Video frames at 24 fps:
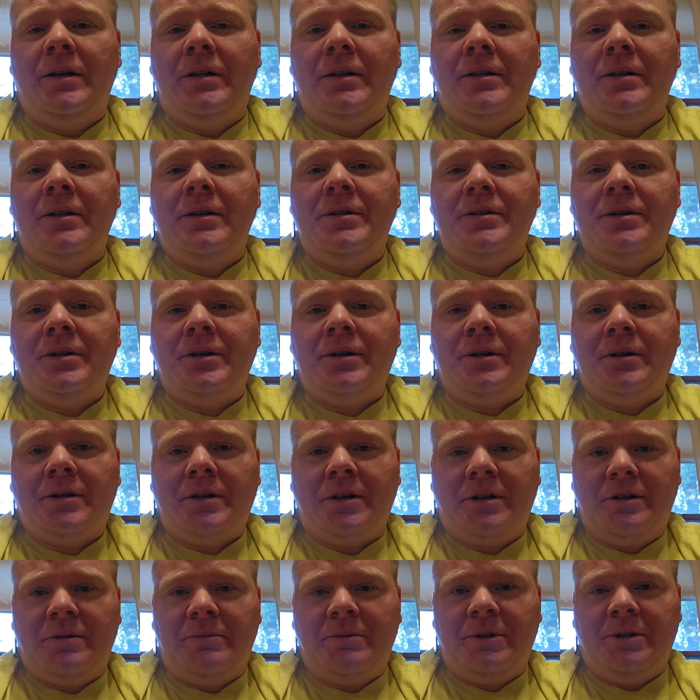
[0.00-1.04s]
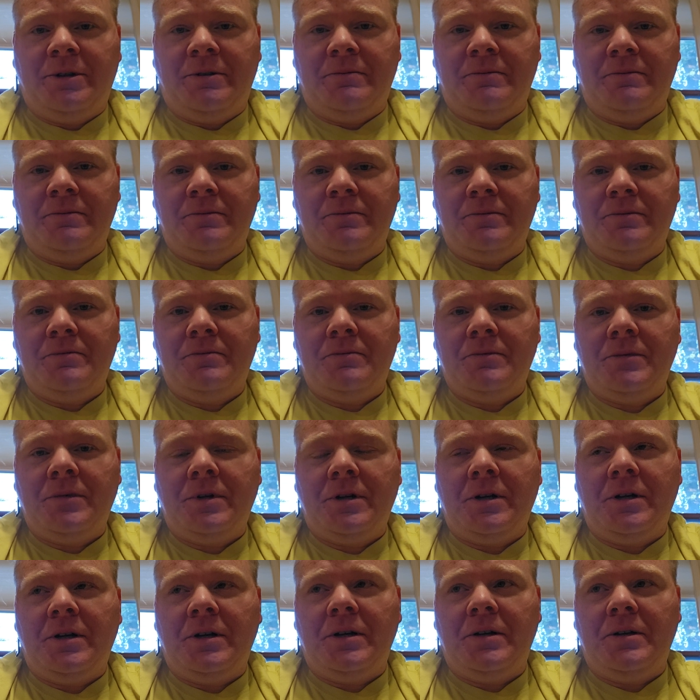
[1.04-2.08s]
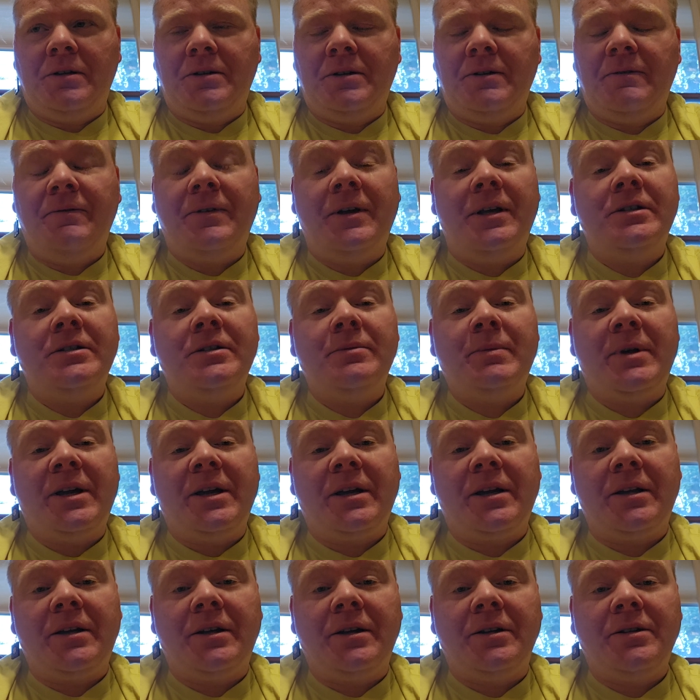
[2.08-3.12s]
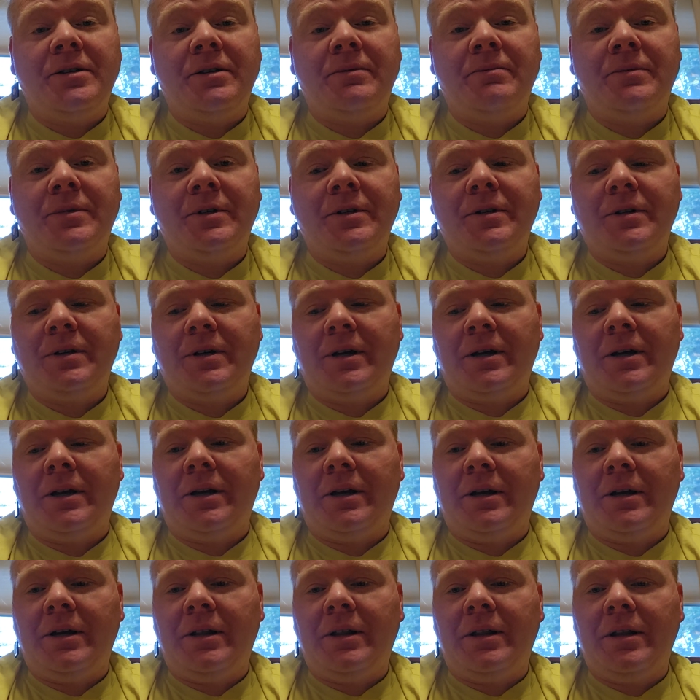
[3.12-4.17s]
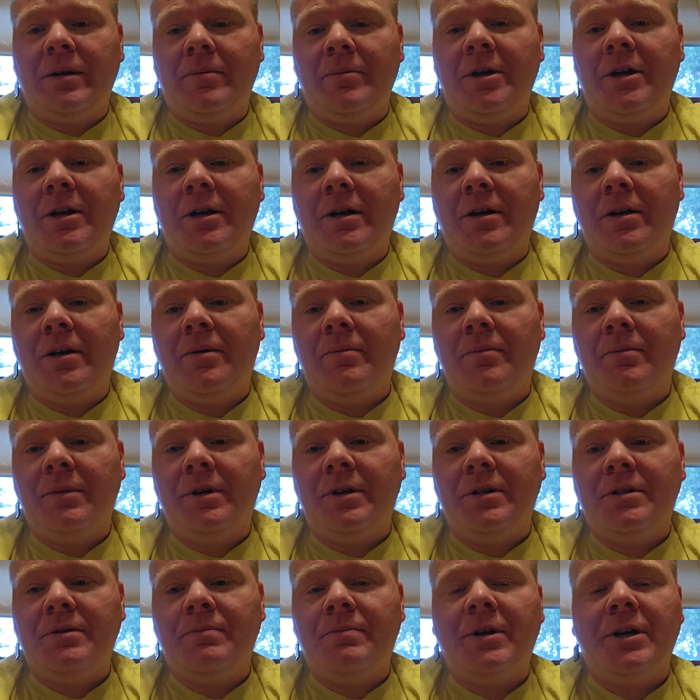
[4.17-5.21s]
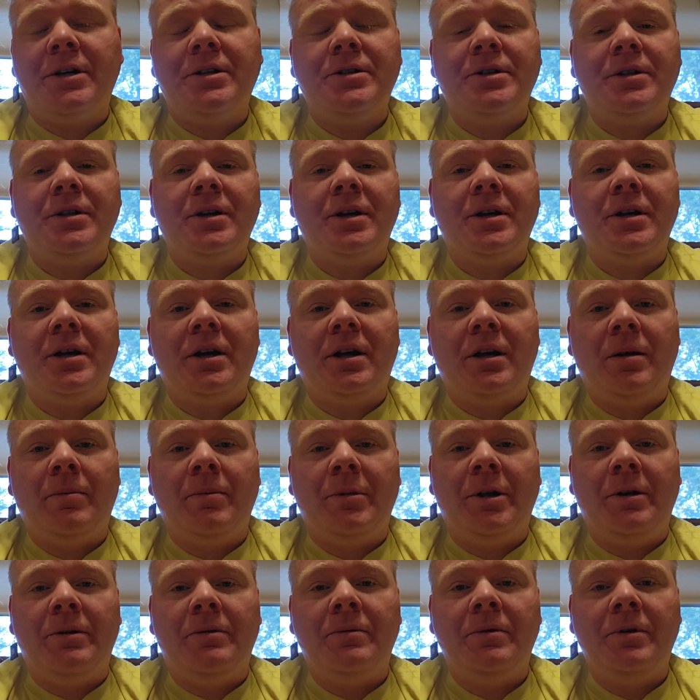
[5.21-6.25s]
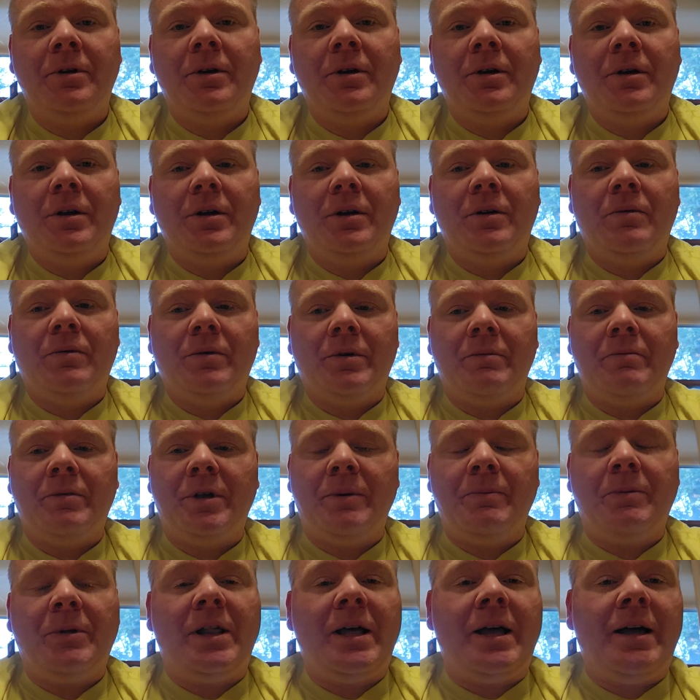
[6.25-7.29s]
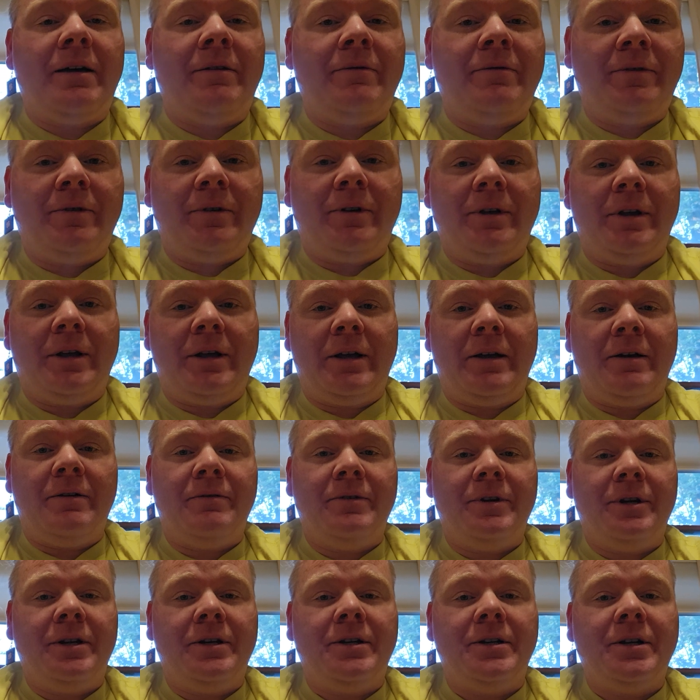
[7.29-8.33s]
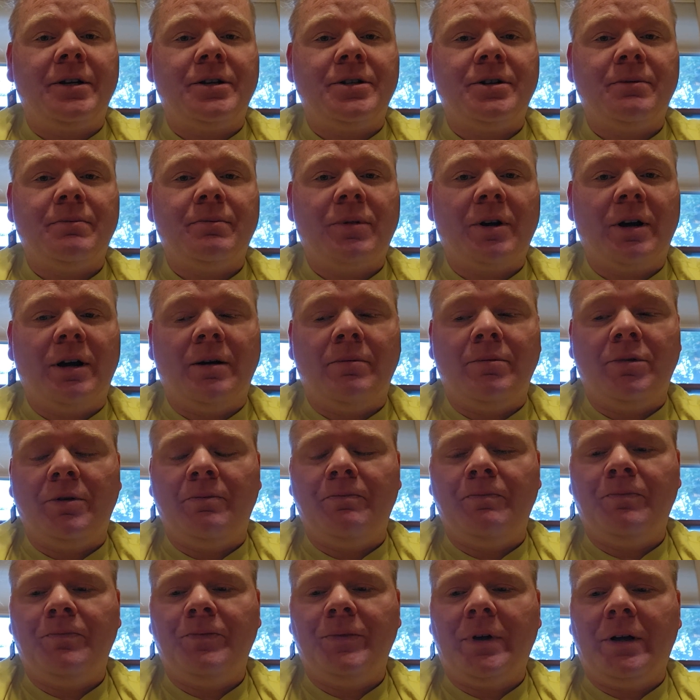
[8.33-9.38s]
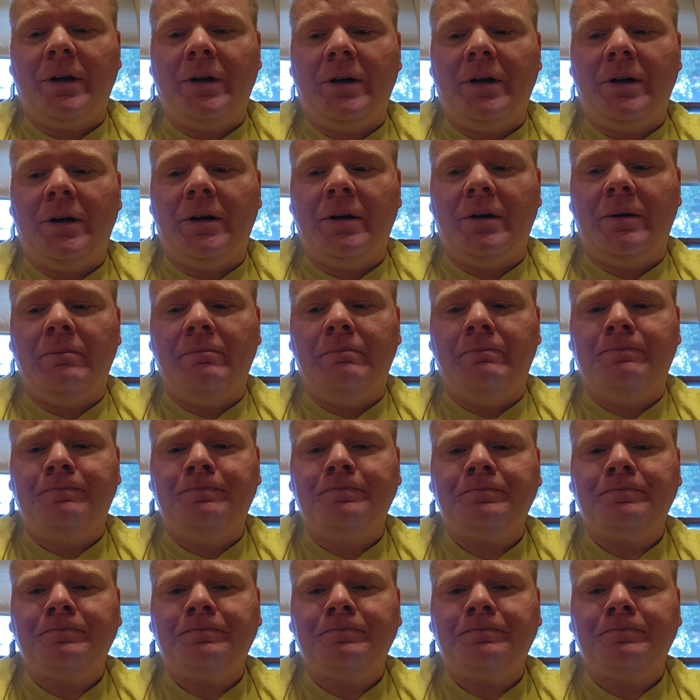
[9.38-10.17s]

These are common defense mechanisms, and they become especially common when people have an addiction problem. I'm